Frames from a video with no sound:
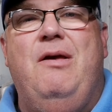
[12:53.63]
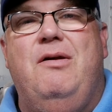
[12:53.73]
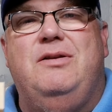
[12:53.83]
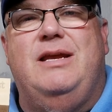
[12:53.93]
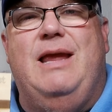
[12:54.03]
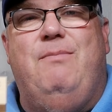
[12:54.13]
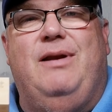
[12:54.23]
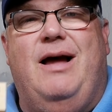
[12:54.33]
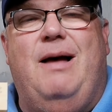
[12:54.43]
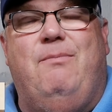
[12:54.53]
to keep
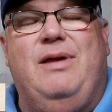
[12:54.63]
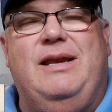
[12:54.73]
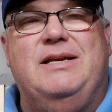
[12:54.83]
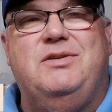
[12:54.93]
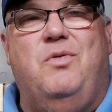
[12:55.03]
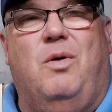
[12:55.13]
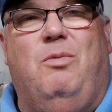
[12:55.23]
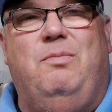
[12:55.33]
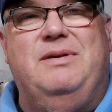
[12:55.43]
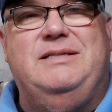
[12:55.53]
it up in its
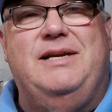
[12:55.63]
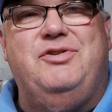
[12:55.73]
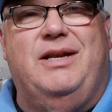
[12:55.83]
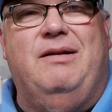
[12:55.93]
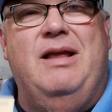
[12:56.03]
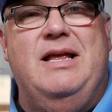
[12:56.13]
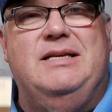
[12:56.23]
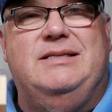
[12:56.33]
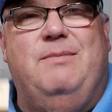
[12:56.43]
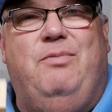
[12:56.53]
normal position.
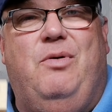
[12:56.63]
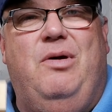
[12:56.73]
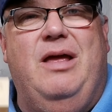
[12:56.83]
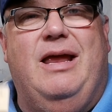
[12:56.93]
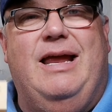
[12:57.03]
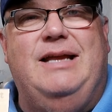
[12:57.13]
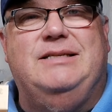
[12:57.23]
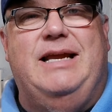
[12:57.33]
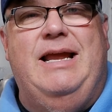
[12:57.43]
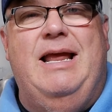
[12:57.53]
Simple,
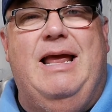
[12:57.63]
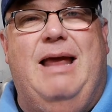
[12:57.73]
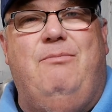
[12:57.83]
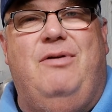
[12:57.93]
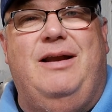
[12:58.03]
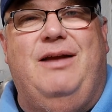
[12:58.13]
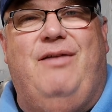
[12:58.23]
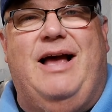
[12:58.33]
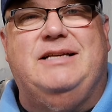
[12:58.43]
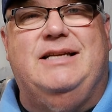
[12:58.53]
easy, and plenty of
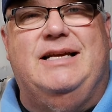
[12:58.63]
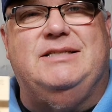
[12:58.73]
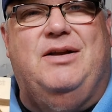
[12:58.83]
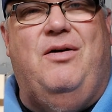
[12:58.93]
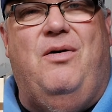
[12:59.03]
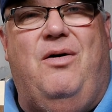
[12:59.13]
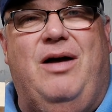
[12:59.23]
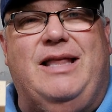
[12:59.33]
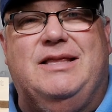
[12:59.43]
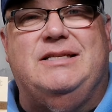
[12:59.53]
access
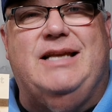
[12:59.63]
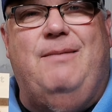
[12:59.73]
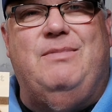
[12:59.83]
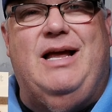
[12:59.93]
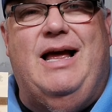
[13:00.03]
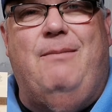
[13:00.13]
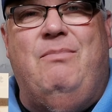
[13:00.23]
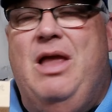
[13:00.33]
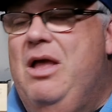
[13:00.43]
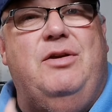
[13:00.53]
all at the same time.
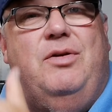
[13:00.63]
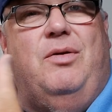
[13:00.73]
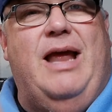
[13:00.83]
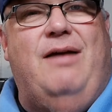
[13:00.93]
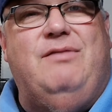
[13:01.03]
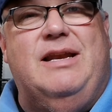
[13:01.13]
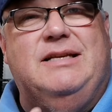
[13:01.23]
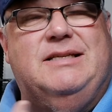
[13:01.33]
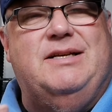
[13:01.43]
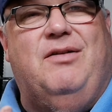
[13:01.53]
You don't have to
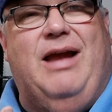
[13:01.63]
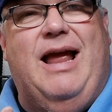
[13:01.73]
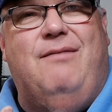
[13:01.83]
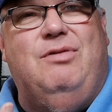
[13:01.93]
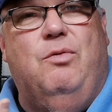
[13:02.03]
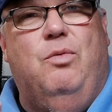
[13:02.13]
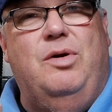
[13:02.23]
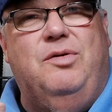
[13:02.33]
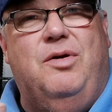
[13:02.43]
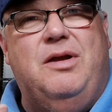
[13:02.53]
necessarily have the
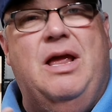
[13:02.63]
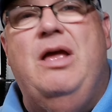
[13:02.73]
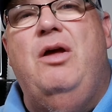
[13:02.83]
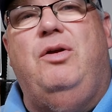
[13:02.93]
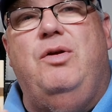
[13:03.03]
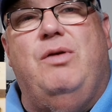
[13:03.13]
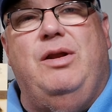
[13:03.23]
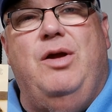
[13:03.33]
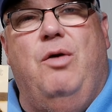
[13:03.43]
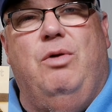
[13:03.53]
wood look. You
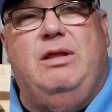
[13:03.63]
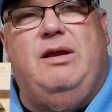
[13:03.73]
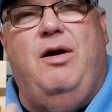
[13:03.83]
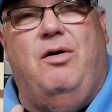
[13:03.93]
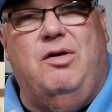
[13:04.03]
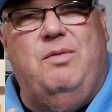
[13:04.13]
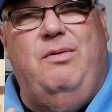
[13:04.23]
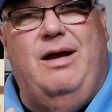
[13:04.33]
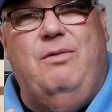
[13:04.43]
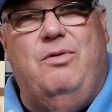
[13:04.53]
can go with colored
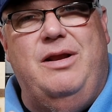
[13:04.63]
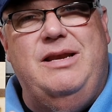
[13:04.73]
plywood